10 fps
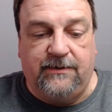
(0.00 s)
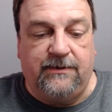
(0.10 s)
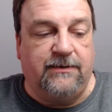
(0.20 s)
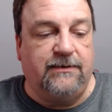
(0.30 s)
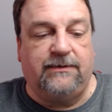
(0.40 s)

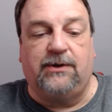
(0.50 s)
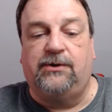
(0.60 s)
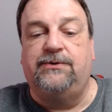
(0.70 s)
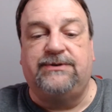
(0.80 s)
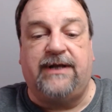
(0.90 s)
The
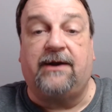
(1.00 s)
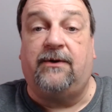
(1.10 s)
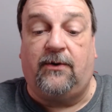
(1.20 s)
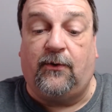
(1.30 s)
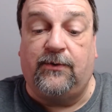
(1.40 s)
glue's not going to
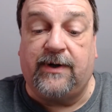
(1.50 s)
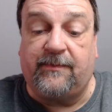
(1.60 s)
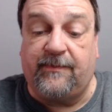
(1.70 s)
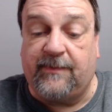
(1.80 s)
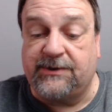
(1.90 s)
hold up
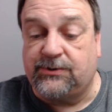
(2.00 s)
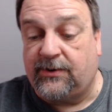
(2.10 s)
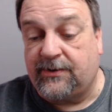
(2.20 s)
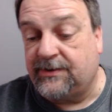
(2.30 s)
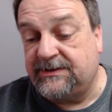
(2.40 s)
much
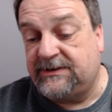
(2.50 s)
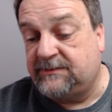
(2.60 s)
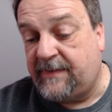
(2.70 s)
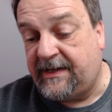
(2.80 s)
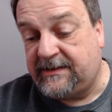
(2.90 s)
longer. This is
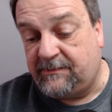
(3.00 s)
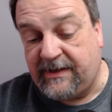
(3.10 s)
meant to be